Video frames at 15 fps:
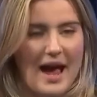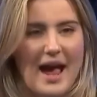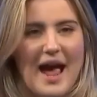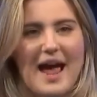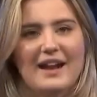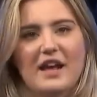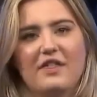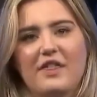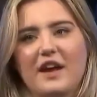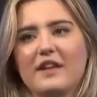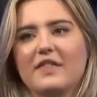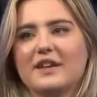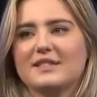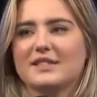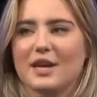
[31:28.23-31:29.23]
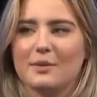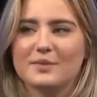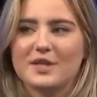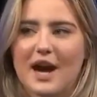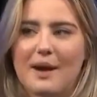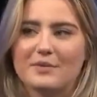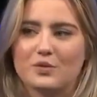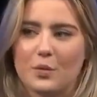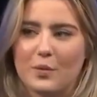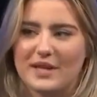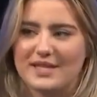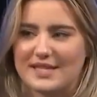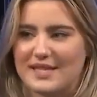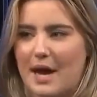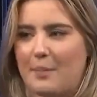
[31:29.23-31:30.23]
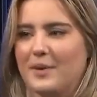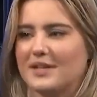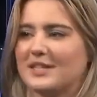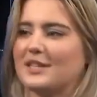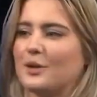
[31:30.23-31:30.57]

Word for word: And I think that sometimes when we step into